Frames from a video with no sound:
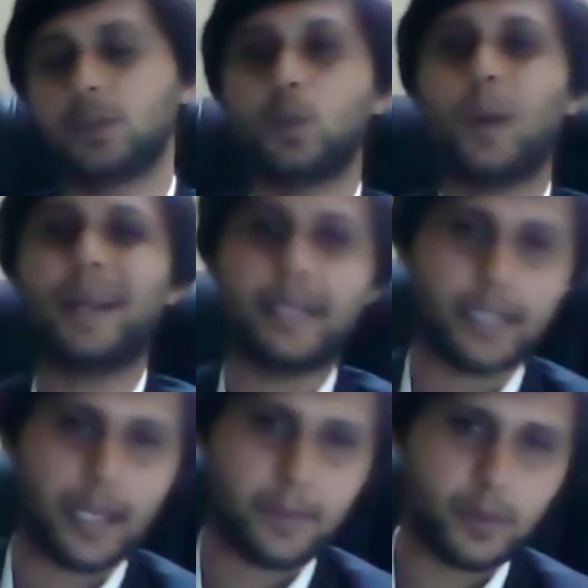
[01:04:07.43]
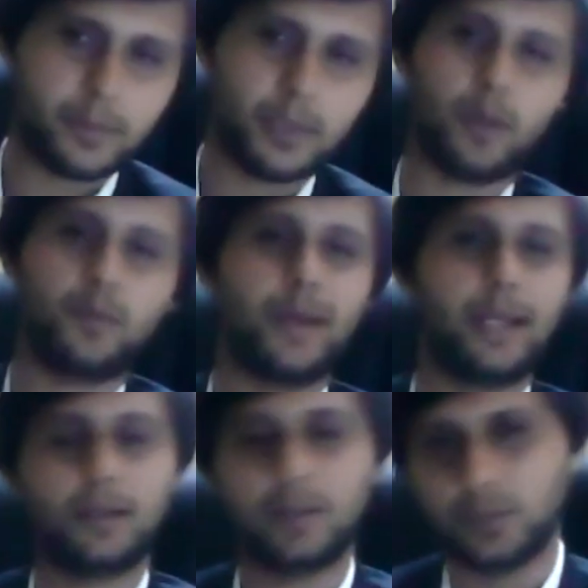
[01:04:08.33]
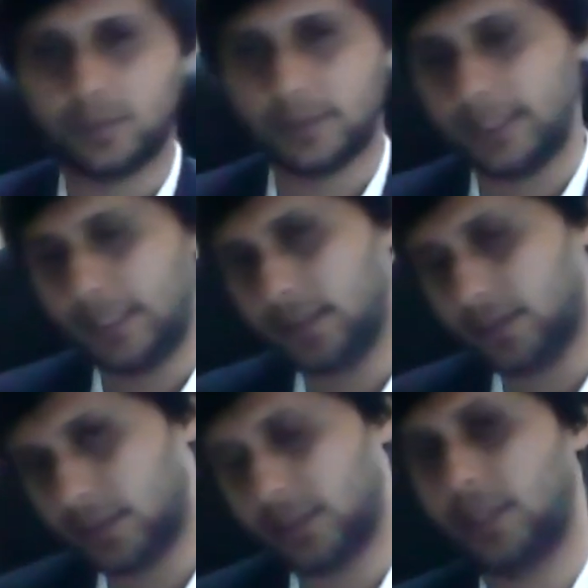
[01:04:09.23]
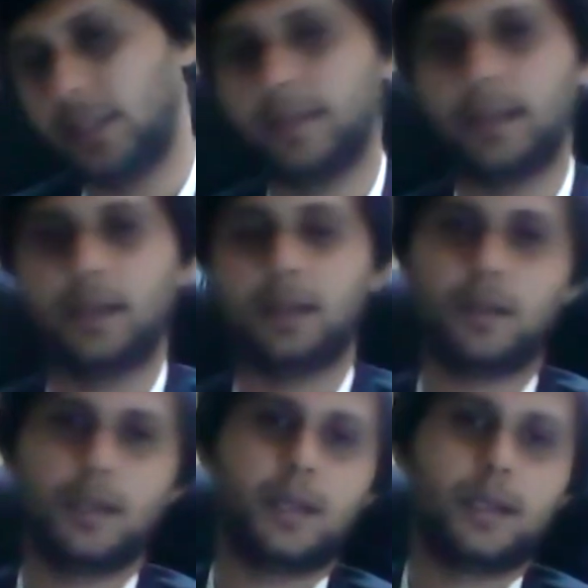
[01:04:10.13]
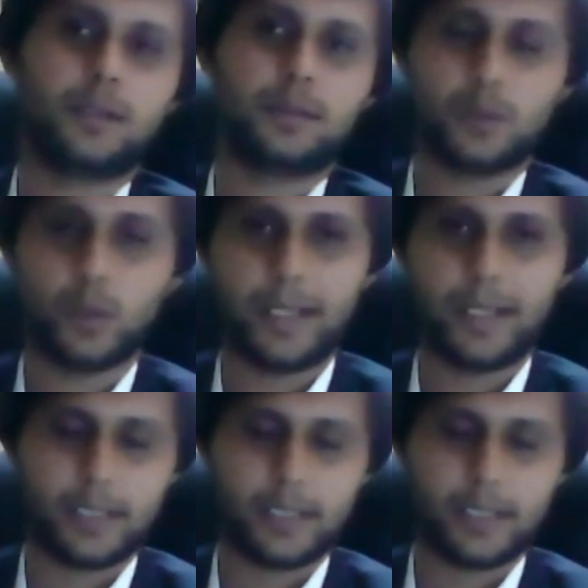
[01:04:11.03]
Do one at a time, do BCom well, do CA really well.